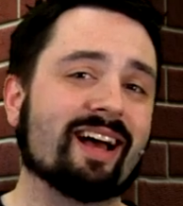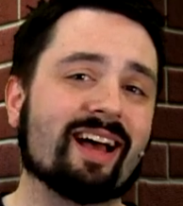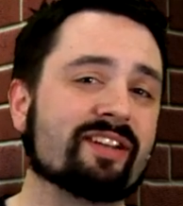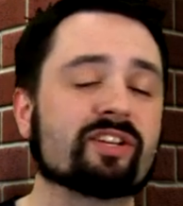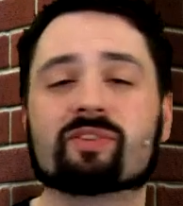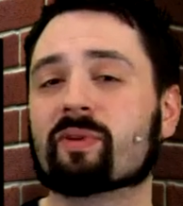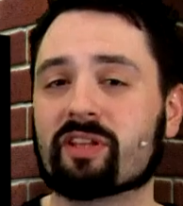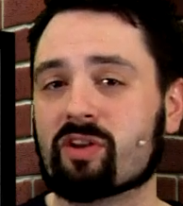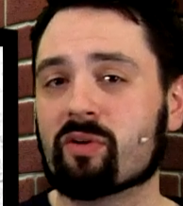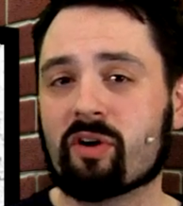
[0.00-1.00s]
I just
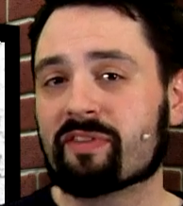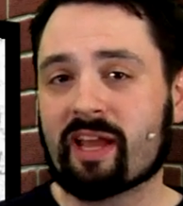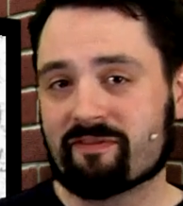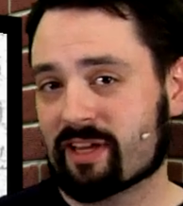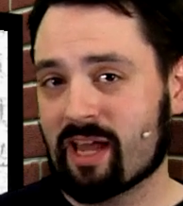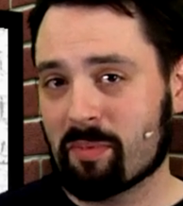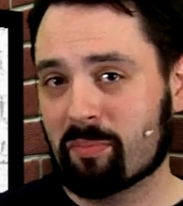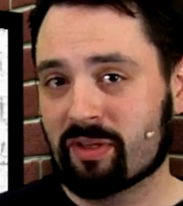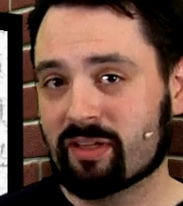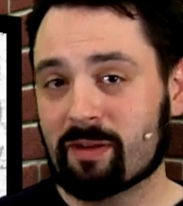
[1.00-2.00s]
really don't know if they have the
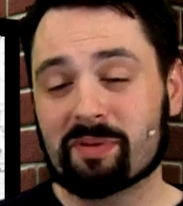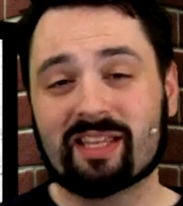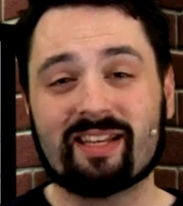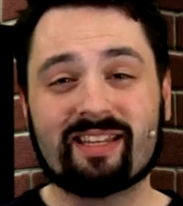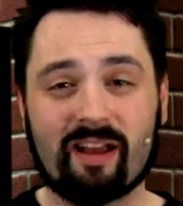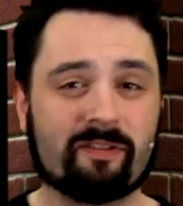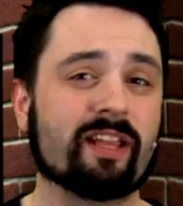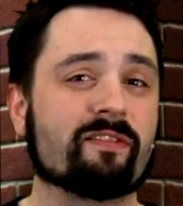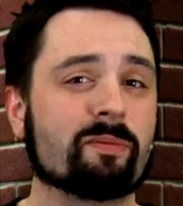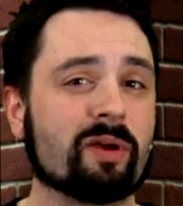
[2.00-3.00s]
capability, but they
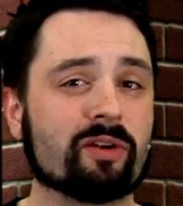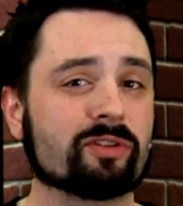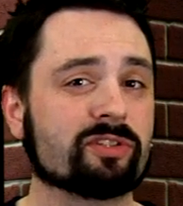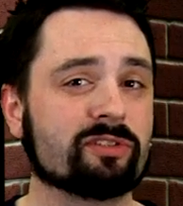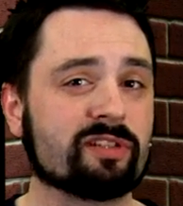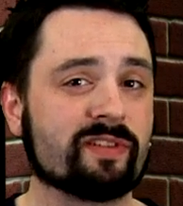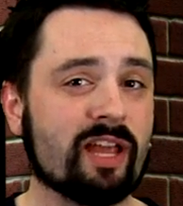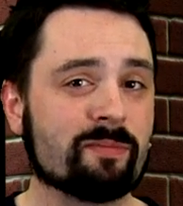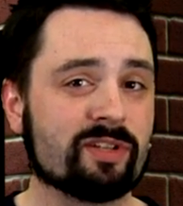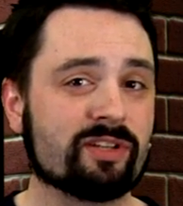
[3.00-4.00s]
definitely have the better exclusive
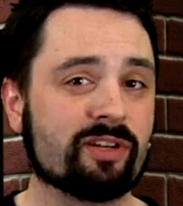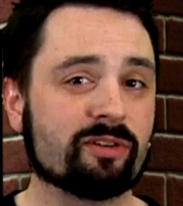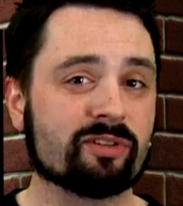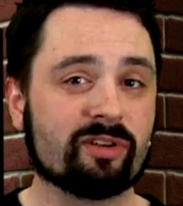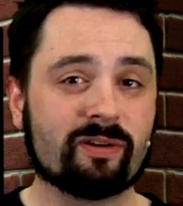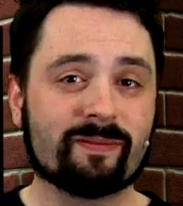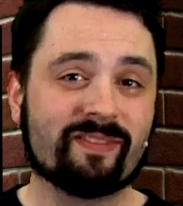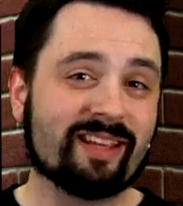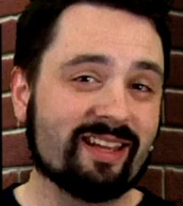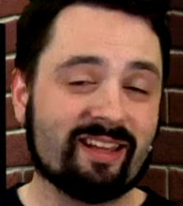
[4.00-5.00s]
games this year.
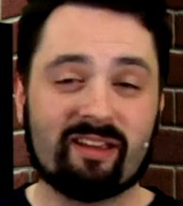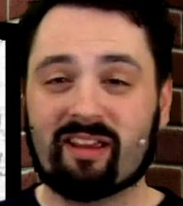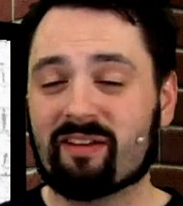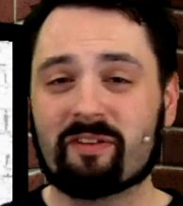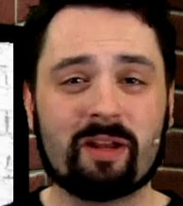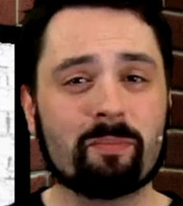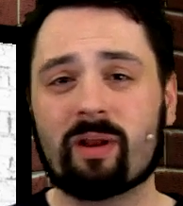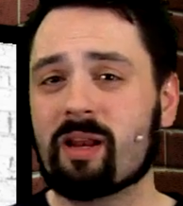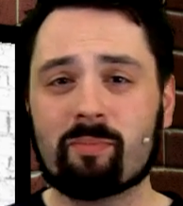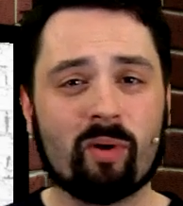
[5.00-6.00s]
So if
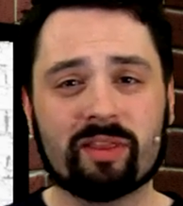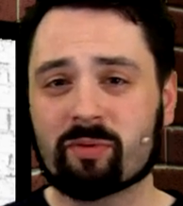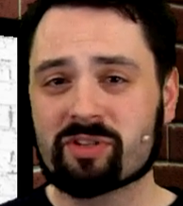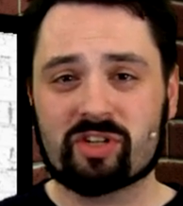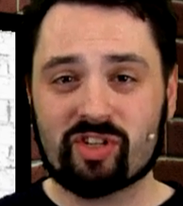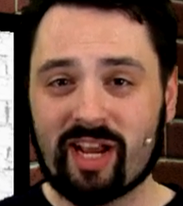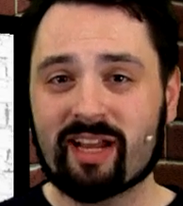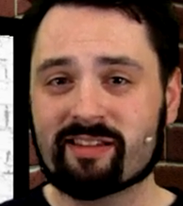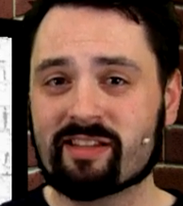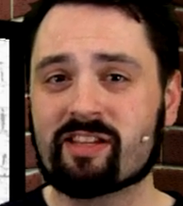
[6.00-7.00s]
at any point there was a
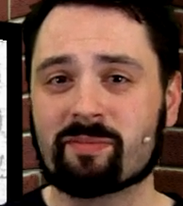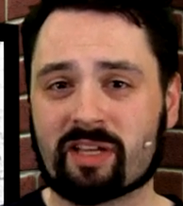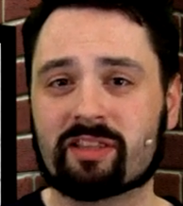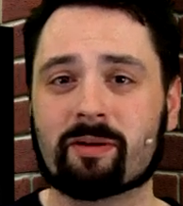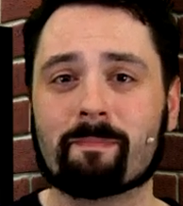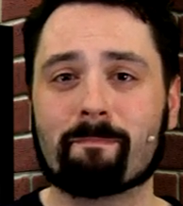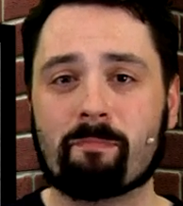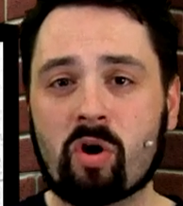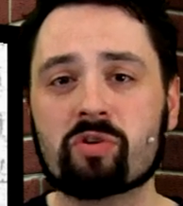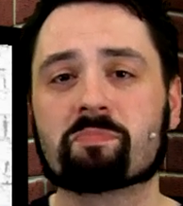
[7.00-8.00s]
chance, it seems like they're
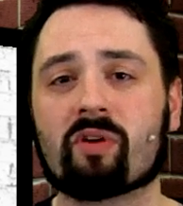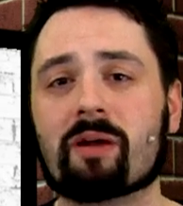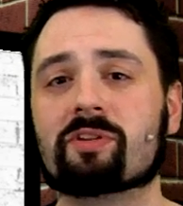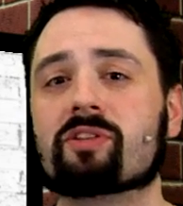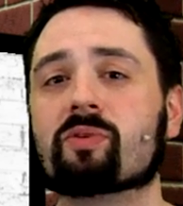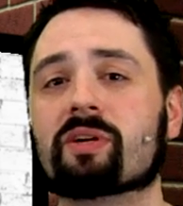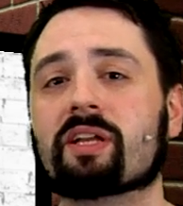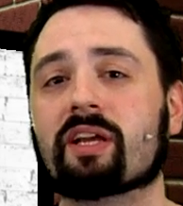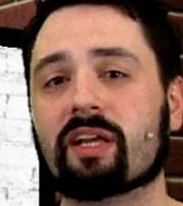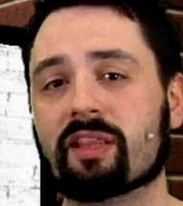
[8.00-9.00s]
most primed to do it
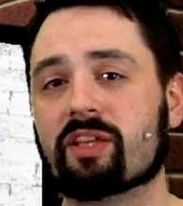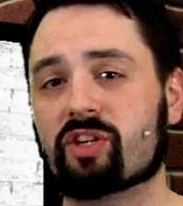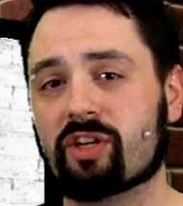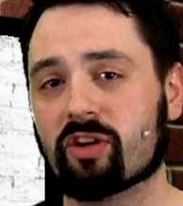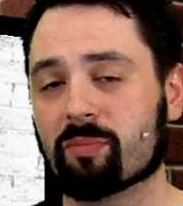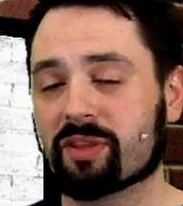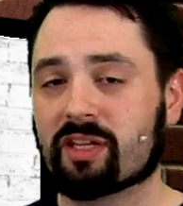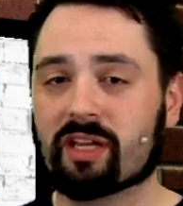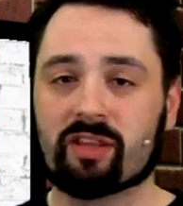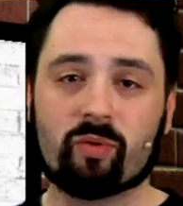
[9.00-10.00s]
this year. But
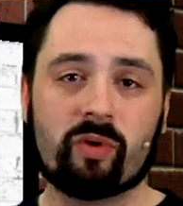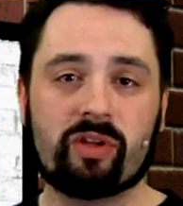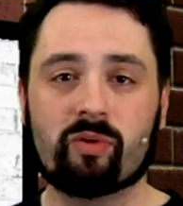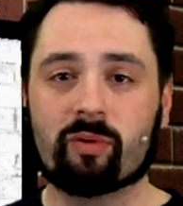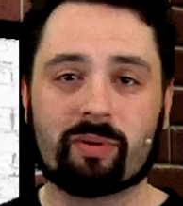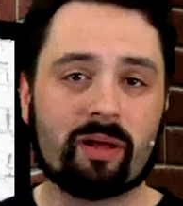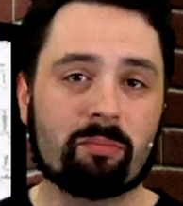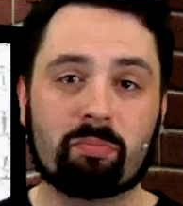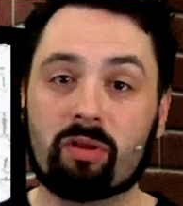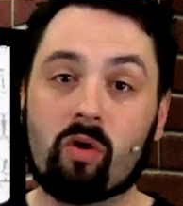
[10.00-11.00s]
then again, the Wii U will
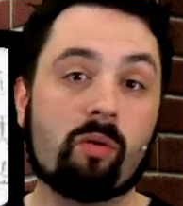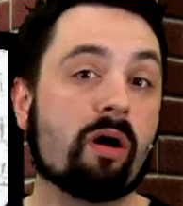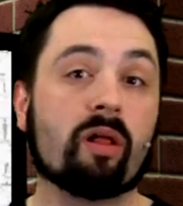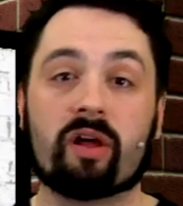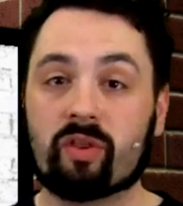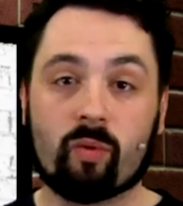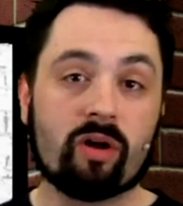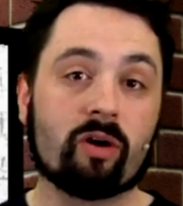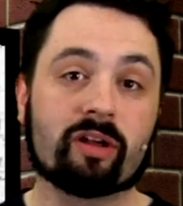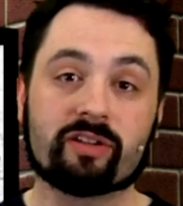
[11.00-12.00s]
probably blow them all out of the
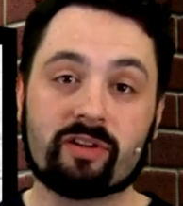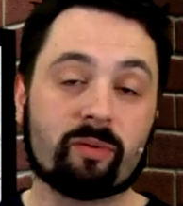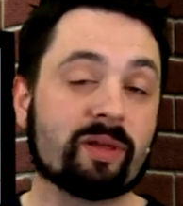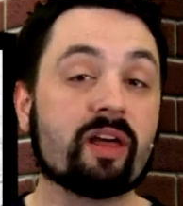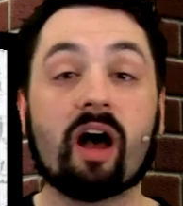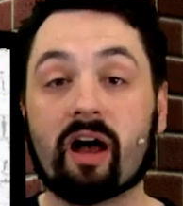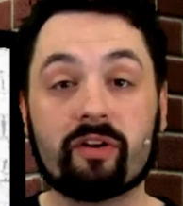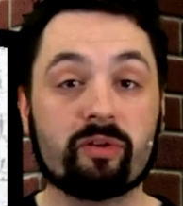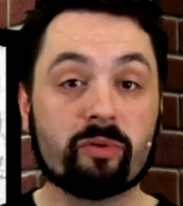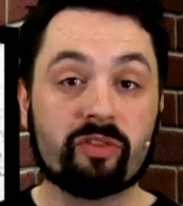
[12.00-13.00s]
water because it'll be the
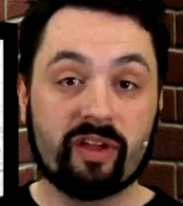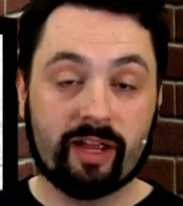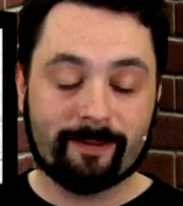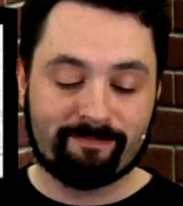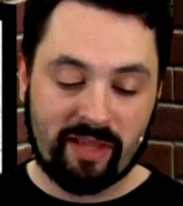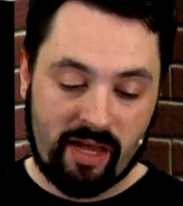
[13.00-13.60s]
hot new thing.